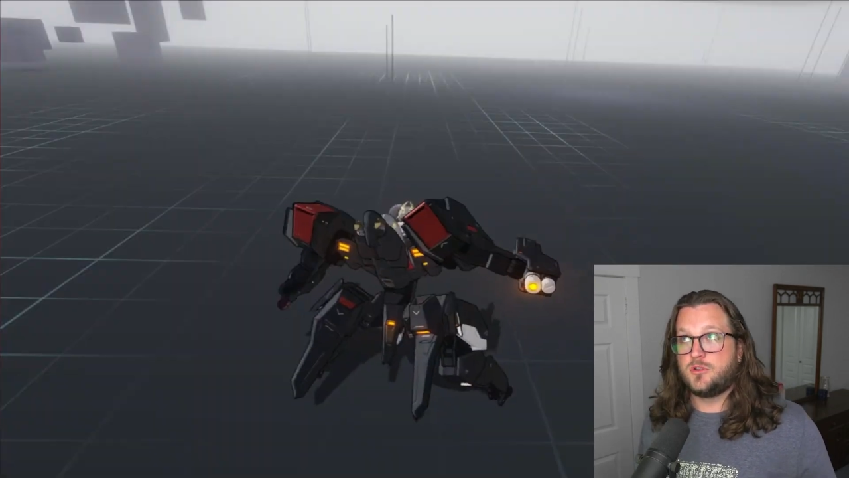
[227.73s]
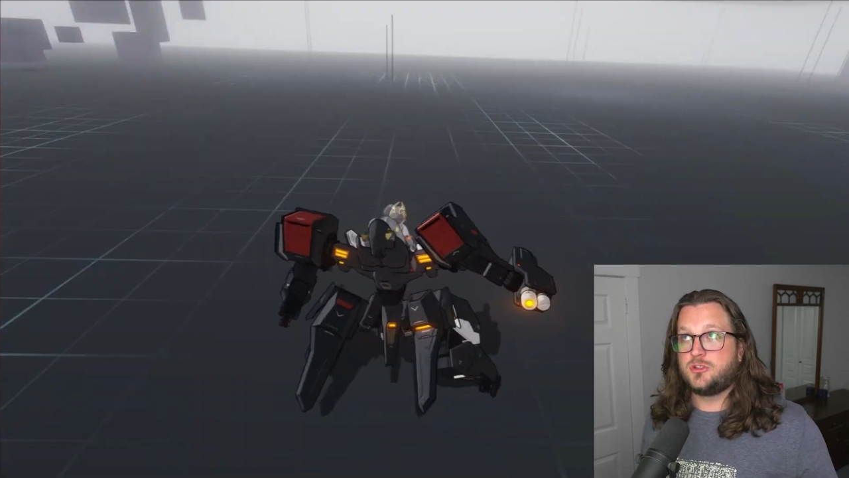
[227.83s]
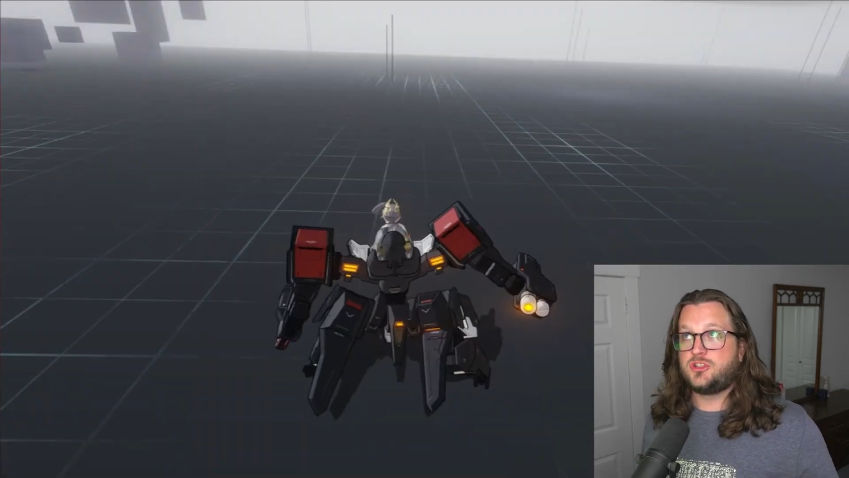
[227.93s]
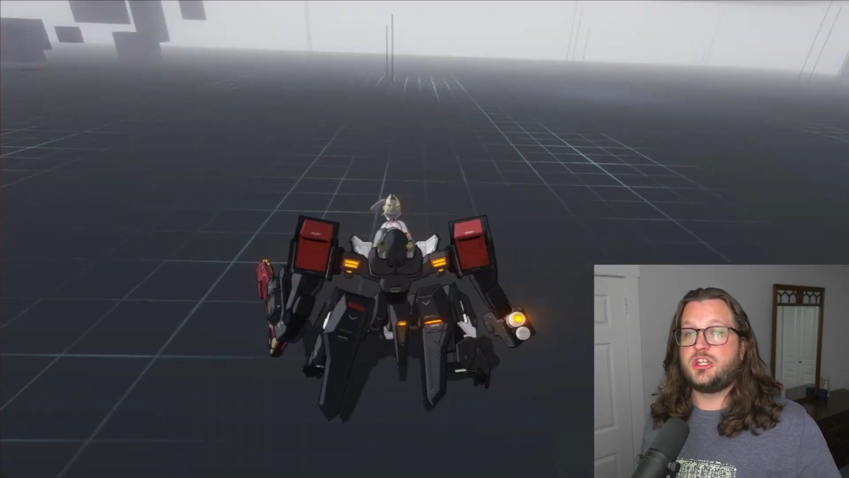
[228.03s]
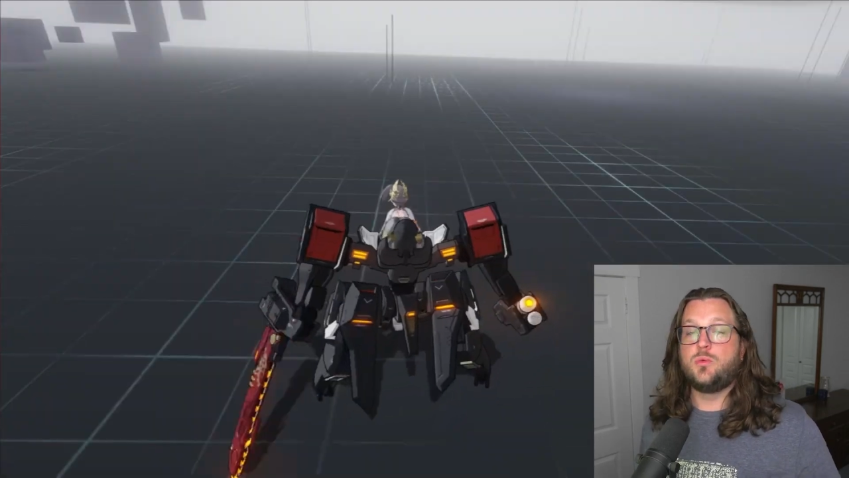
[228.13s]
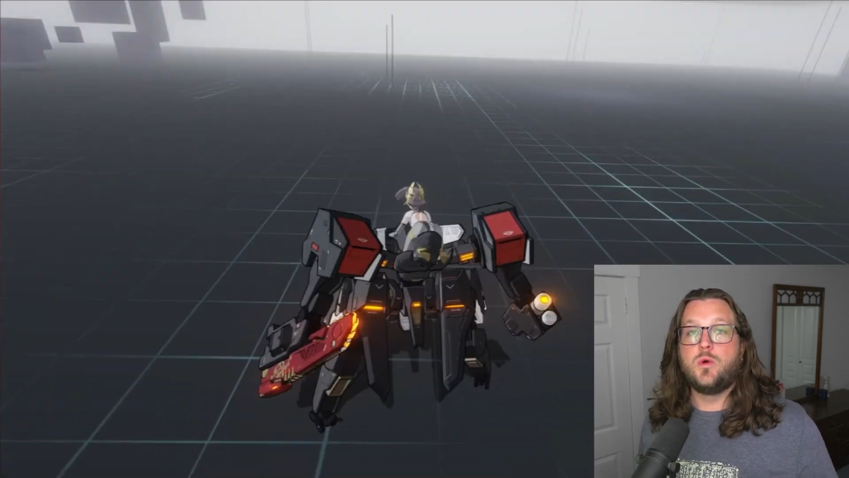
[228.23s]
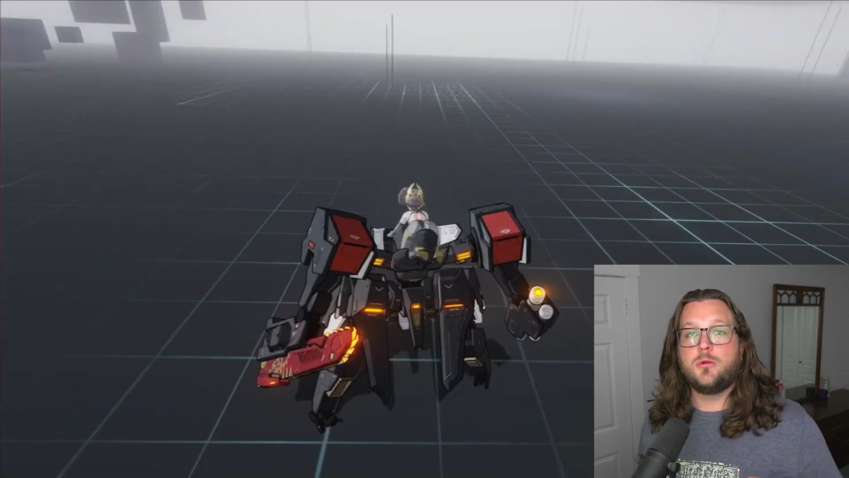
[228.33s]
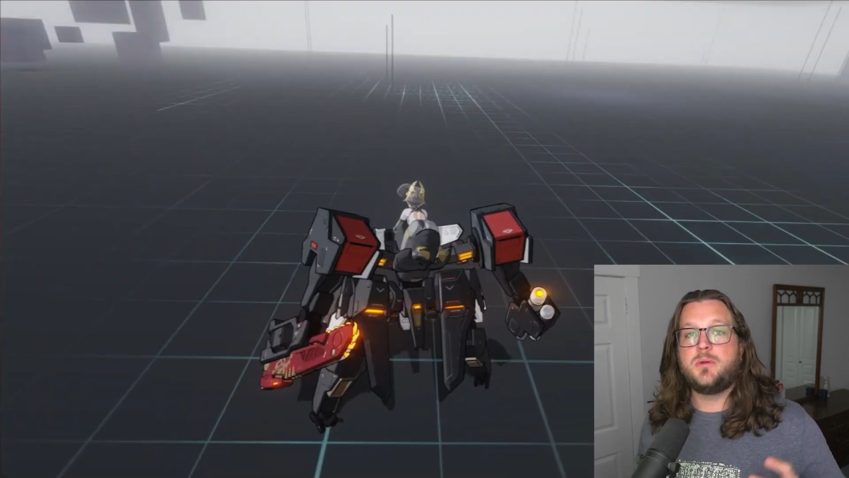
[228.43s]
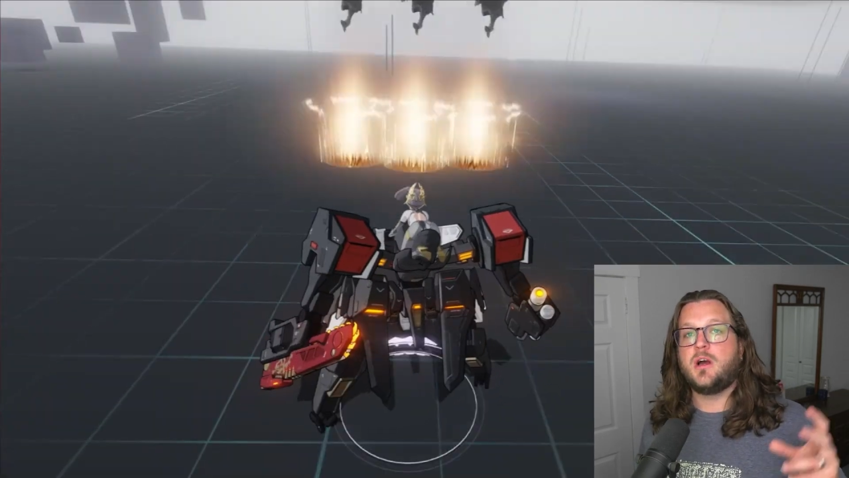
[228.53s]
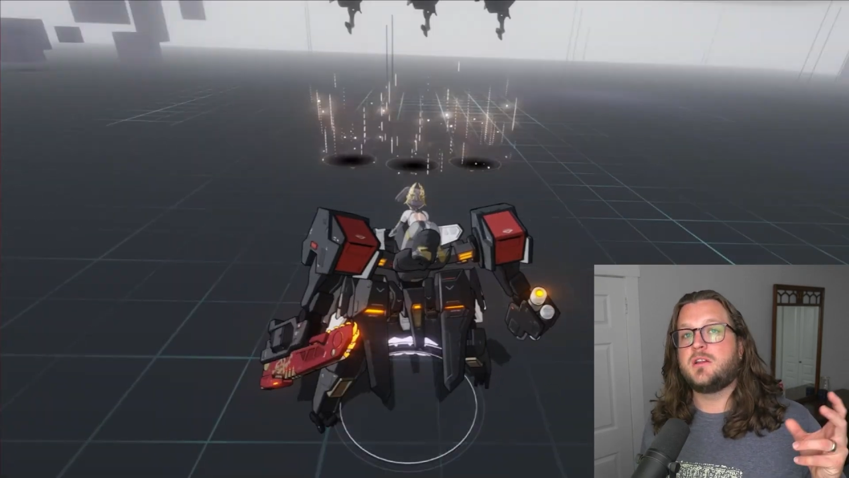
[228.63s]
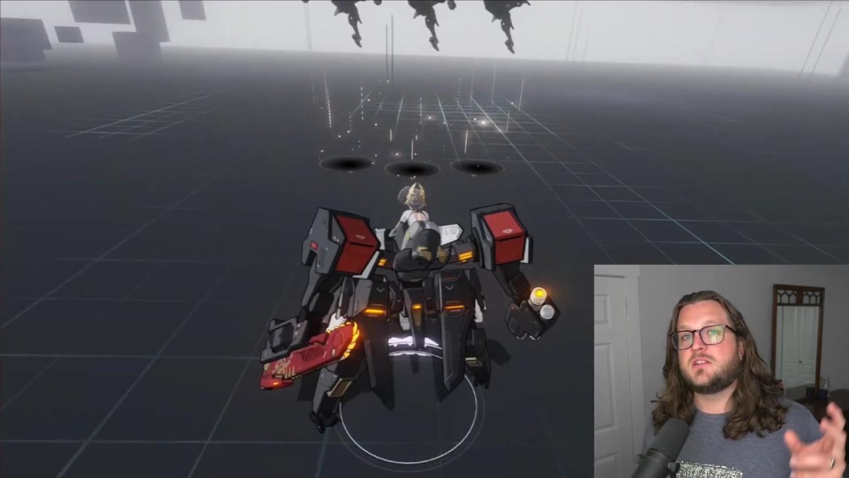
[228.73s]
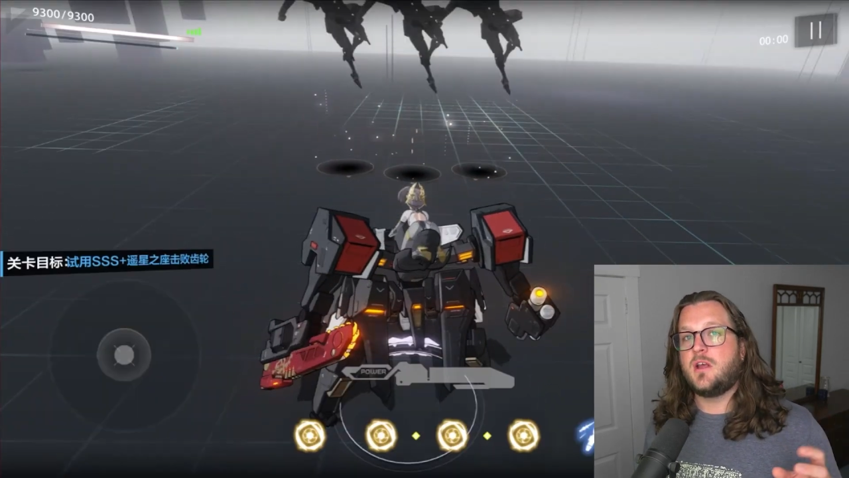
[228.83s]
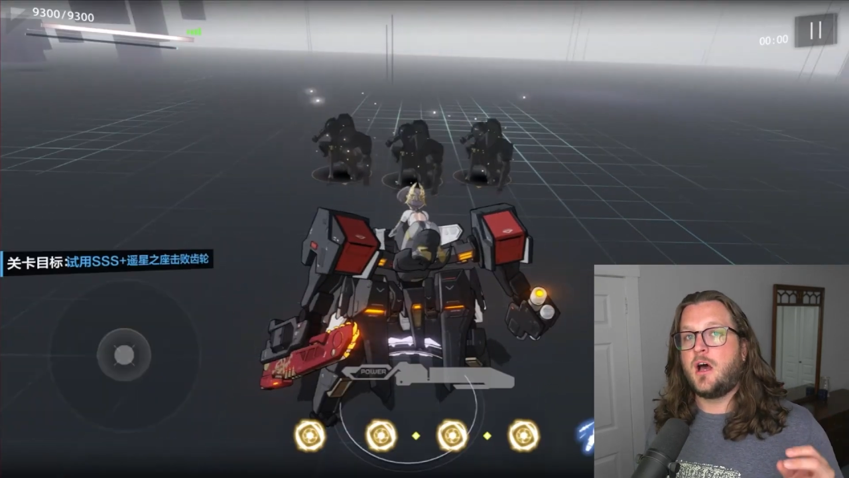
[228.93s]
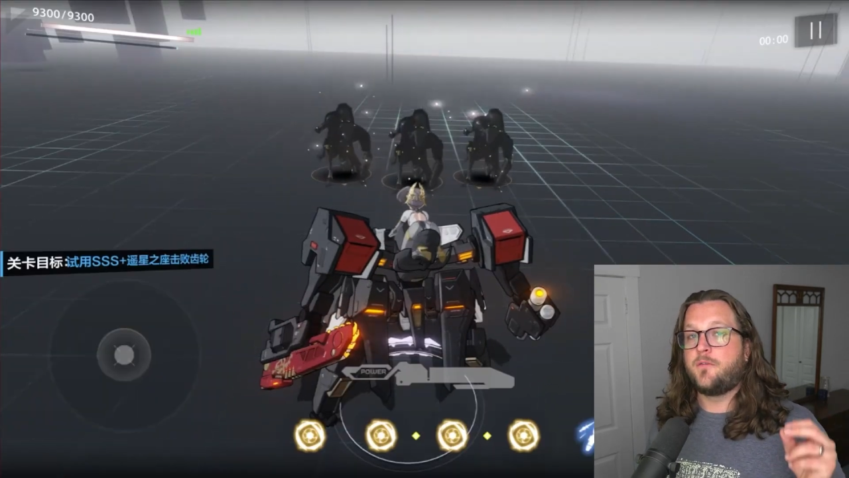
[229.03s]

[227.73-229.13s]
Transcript: She will be on a